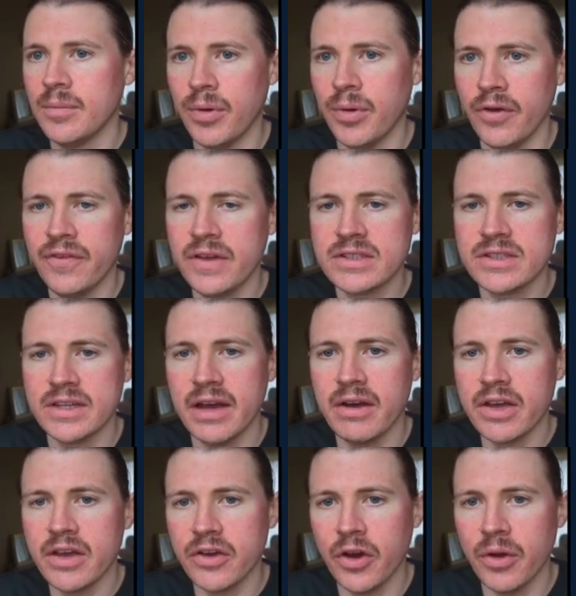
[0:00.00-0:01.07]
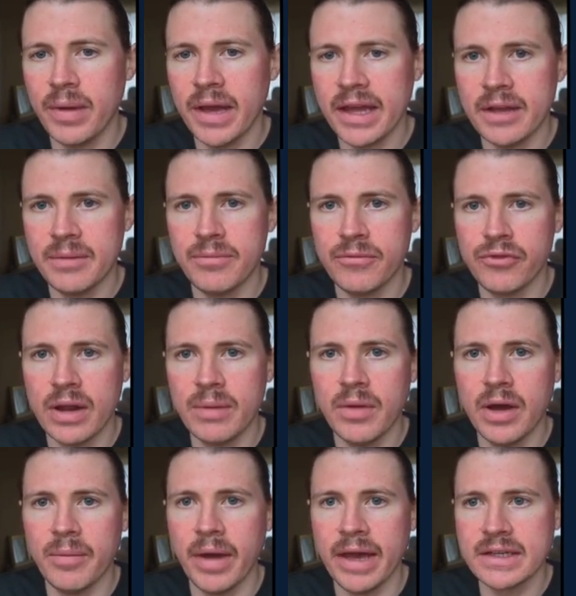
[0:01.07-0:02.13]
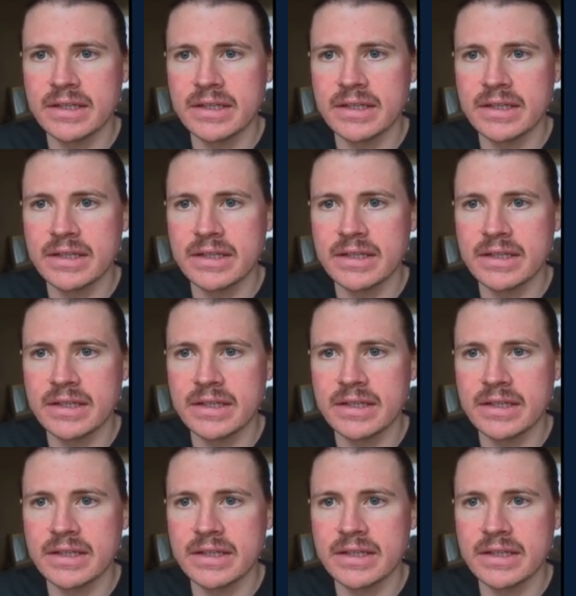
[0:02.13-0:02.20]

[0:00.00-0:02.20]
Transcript: Perfect. So now I can go back and run my make